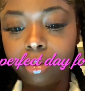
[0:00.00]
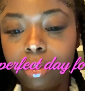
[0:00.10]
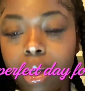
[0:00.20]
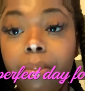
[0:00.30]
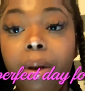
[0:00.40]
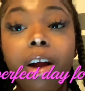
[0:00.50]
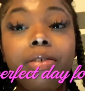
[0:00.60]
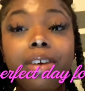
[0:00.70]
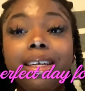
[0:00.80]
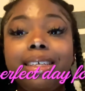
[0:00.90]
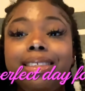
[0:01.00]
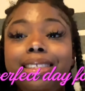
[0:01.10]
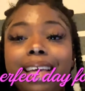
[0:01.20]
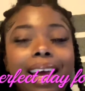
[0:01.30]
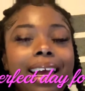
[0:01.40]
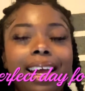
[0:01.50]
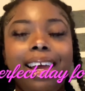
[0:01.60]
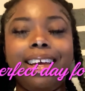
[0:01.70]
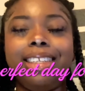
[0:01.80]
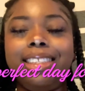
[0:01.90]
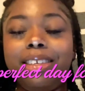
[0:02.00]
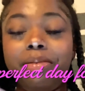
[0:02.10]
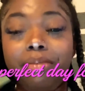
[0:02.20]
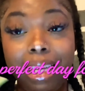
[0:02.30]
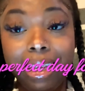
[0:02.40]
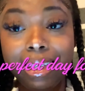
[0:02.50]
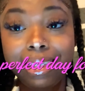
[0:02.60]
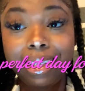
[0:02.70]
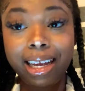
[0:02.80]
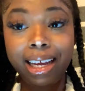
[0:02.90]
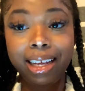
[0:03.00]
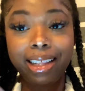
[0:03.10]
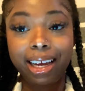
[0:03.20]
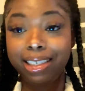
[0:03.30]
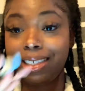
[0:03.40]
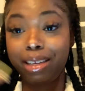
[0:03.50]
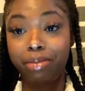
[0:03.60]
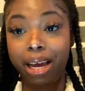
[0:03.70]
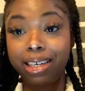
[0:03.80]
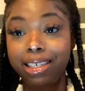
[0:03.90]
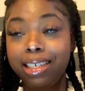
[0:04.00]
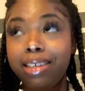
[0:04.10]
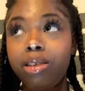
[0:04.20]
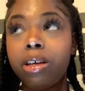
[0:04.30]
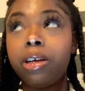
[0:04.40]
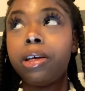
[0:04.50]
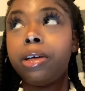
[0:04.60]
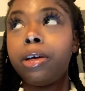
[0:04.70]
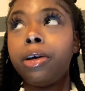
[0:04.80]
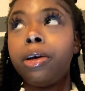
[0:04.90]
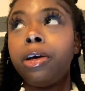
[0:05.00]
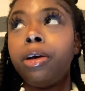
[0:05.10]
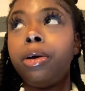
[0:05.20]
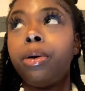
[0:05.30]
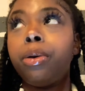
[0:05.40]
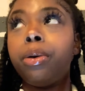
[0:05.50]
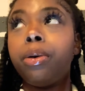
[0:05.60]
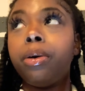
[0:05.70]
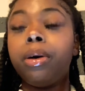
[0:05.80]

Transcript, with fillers: a perfect day to me looks like like just imagining a